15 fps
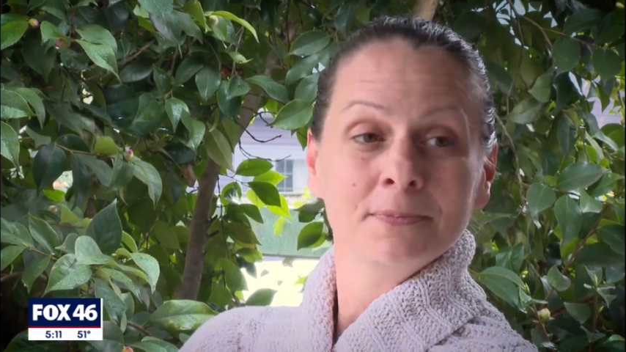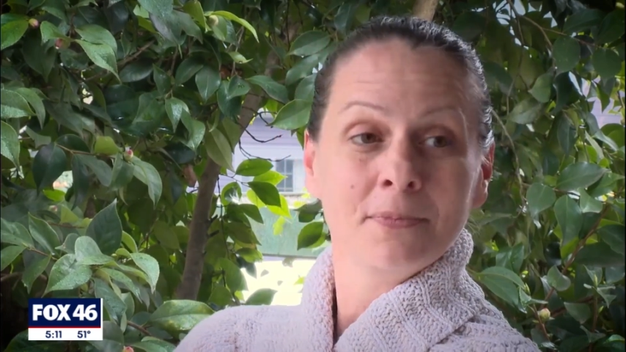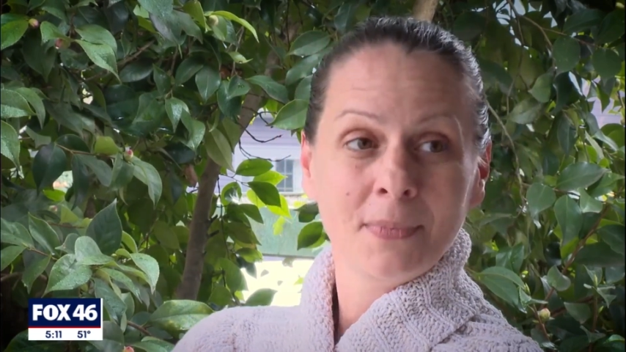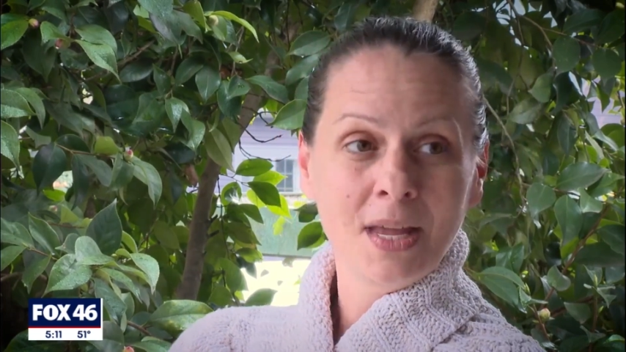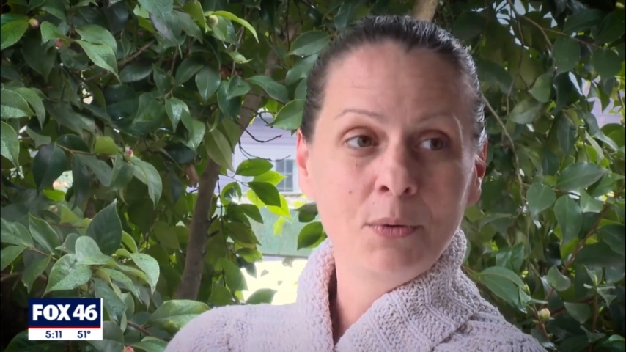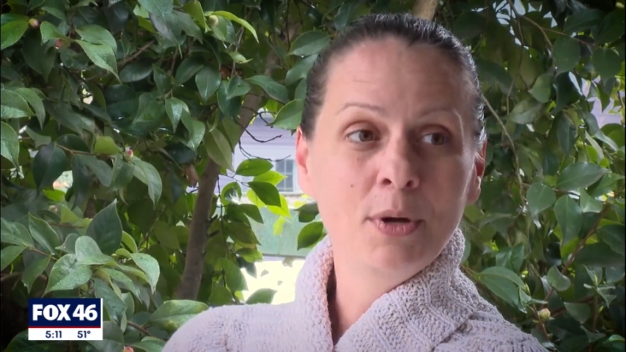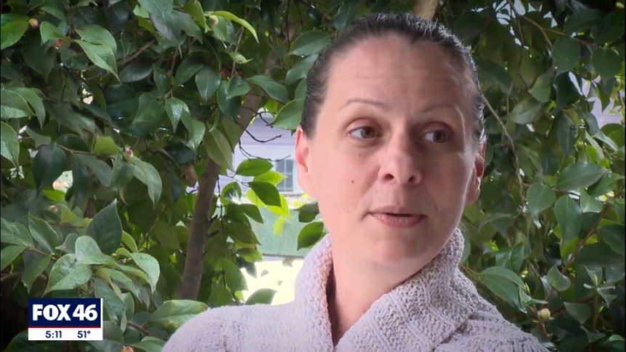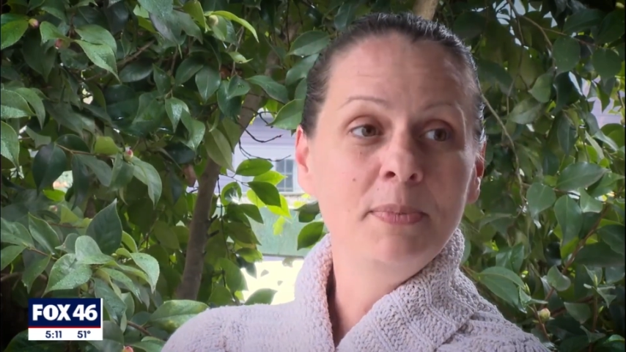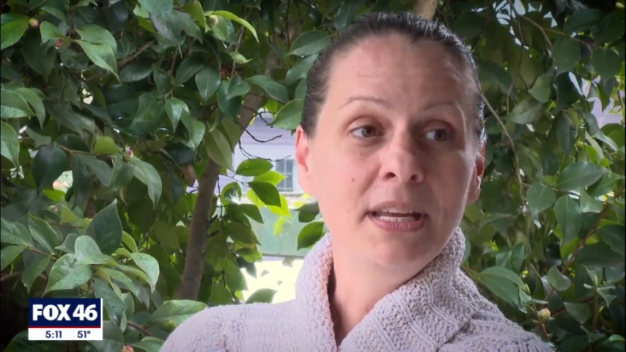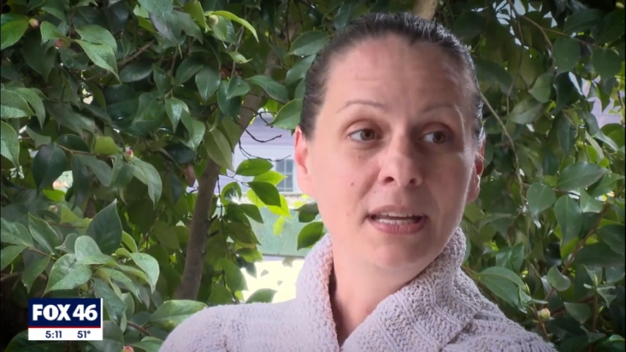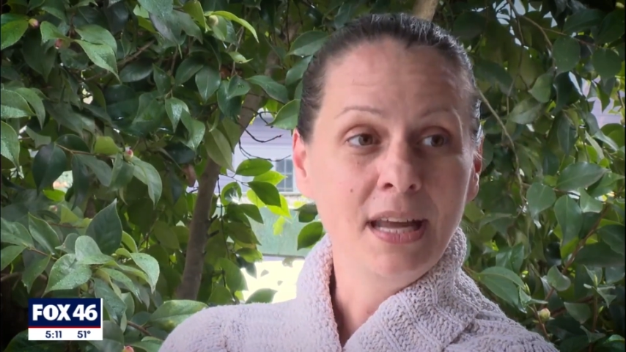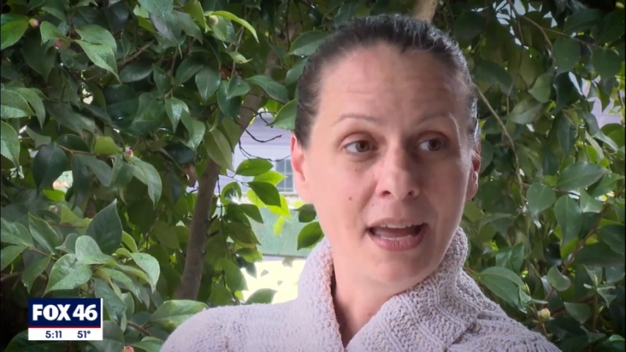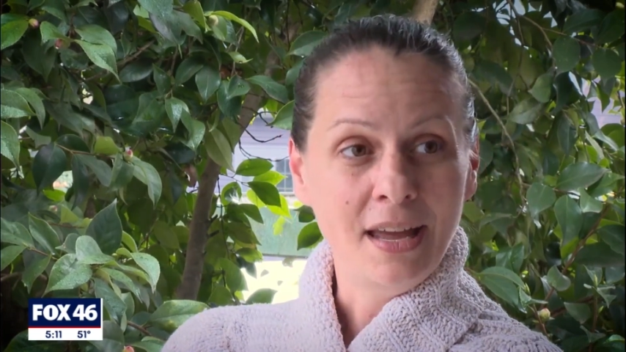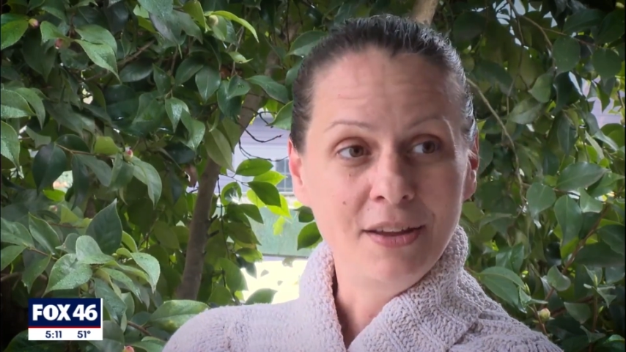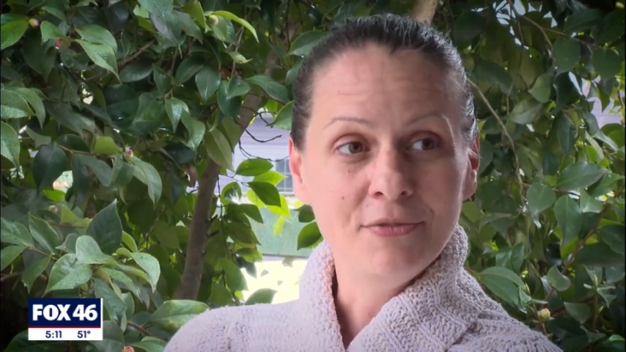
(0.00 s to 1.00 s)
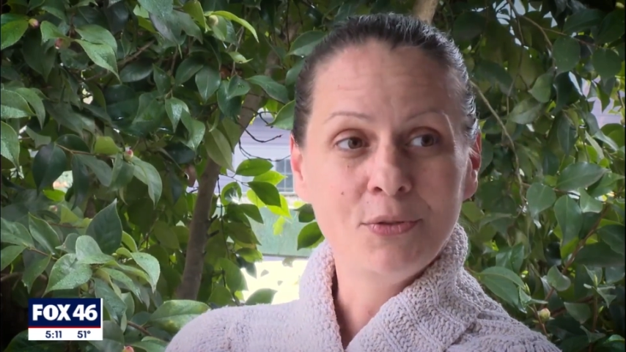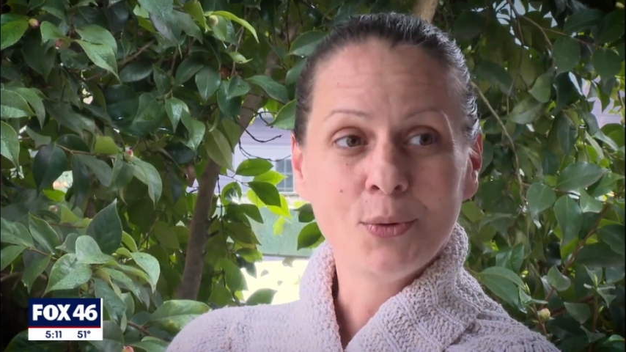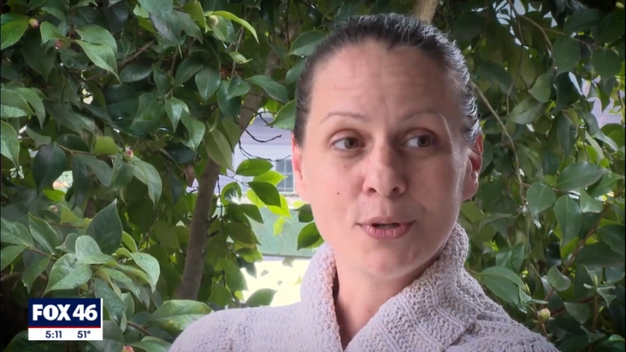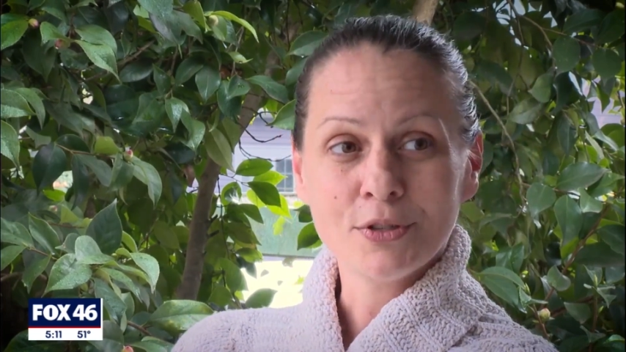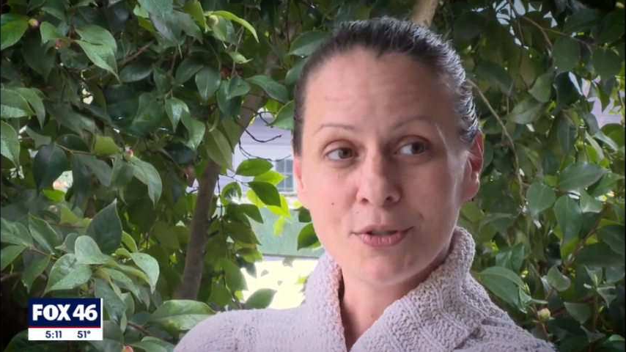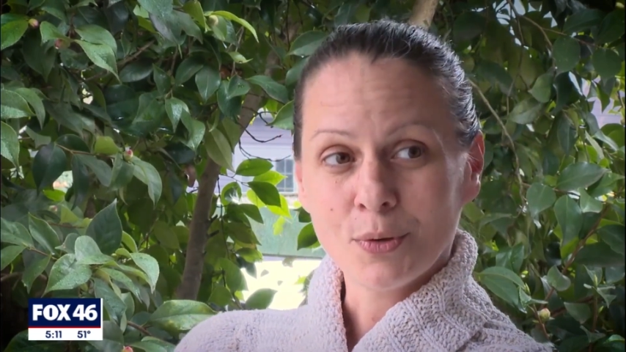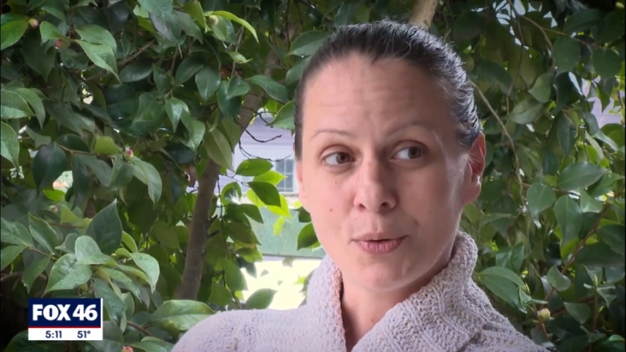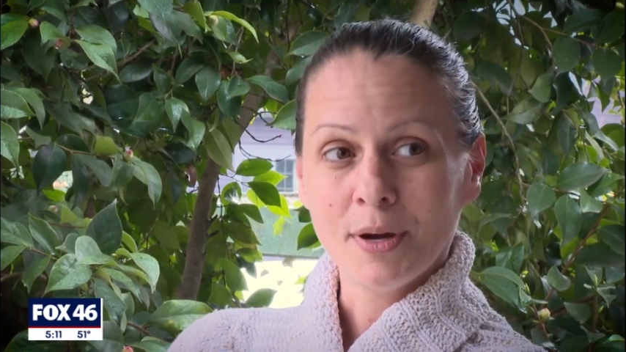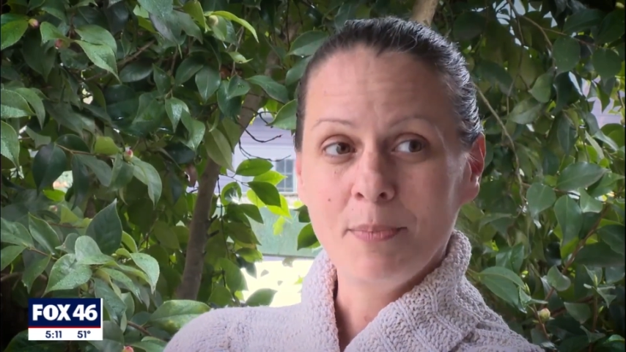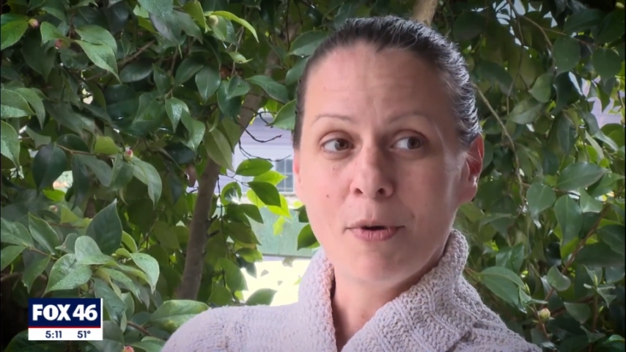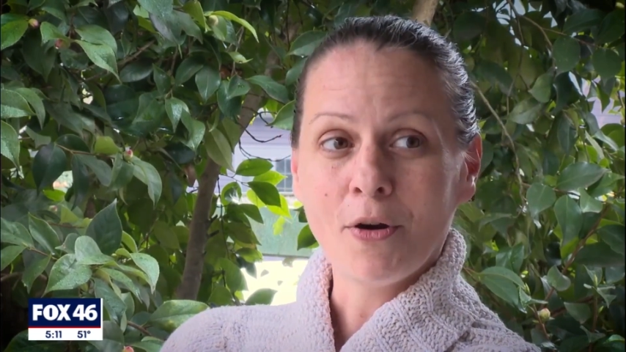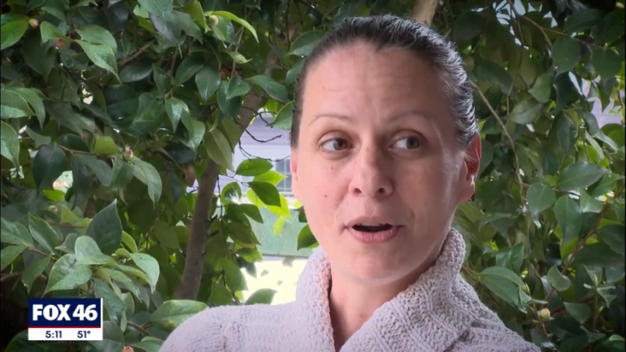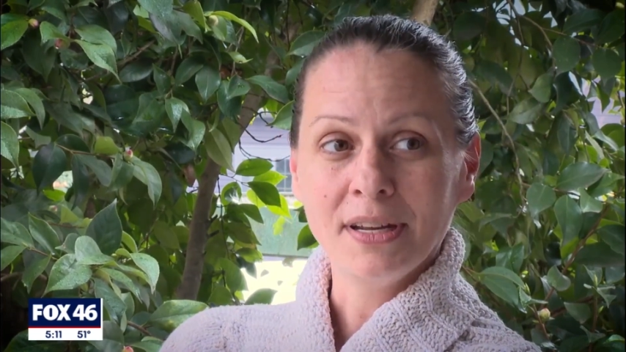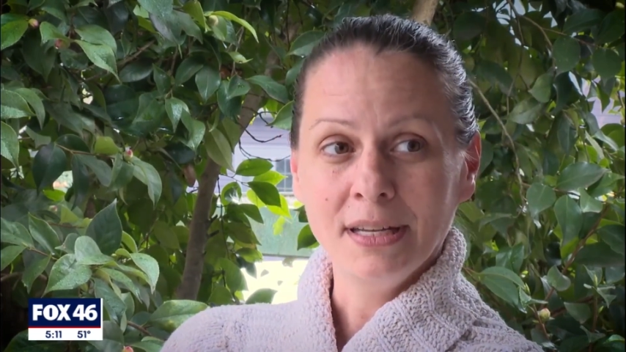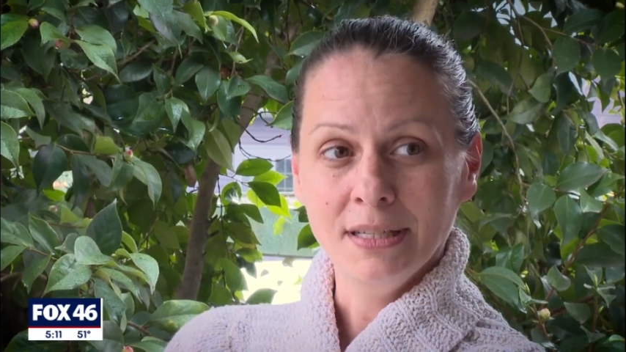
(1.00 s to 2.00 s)
So. It would be a four story
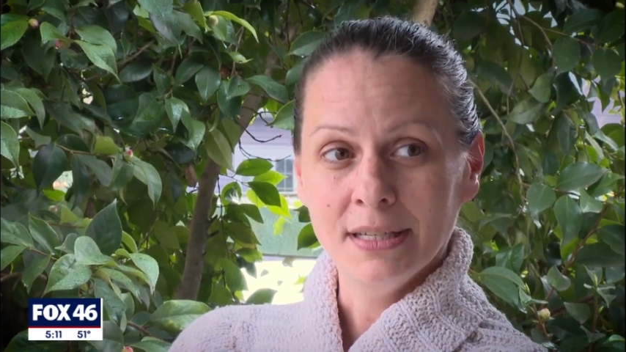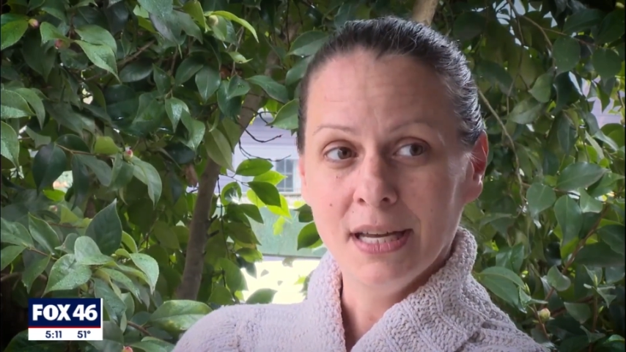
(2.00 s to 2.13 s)
parking